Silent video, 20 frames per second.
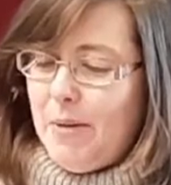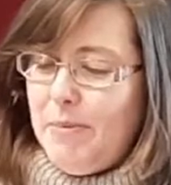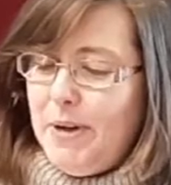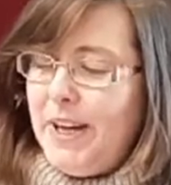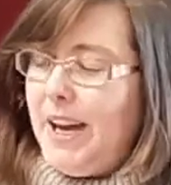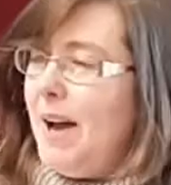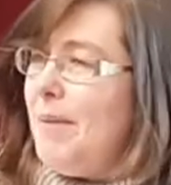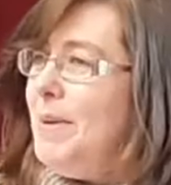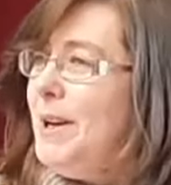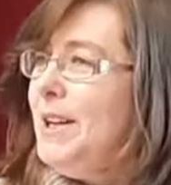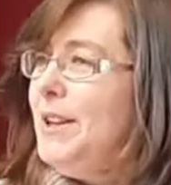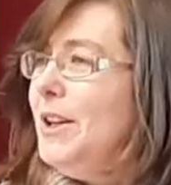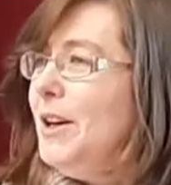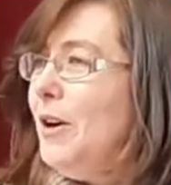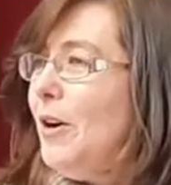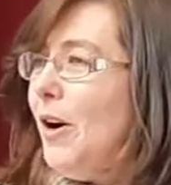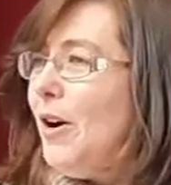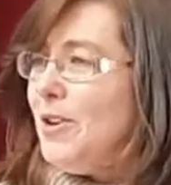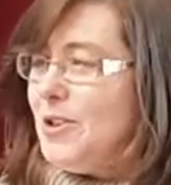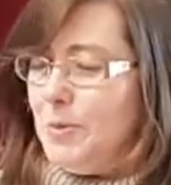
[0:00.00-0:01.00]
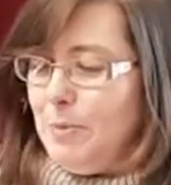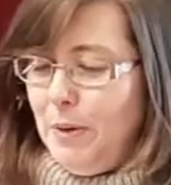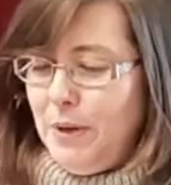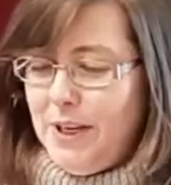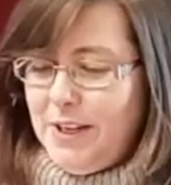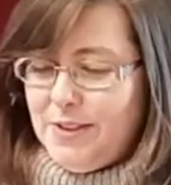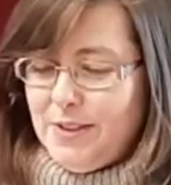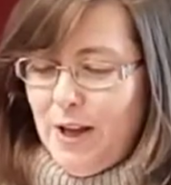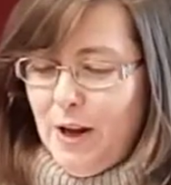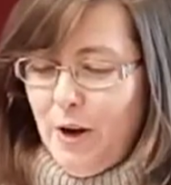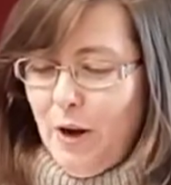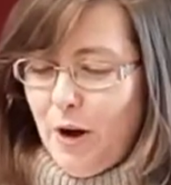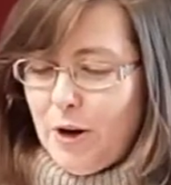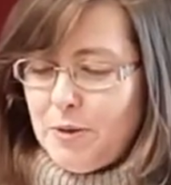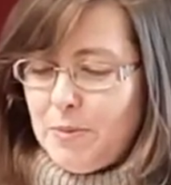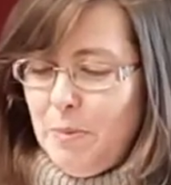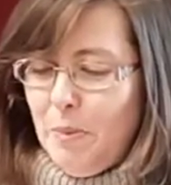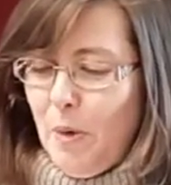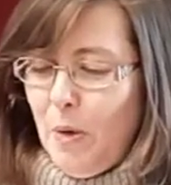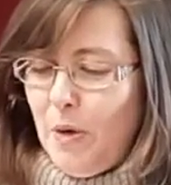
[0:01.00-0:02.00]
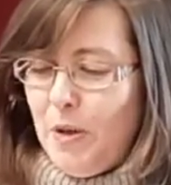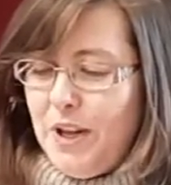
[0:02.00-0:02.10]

becoming the gospel is a lot more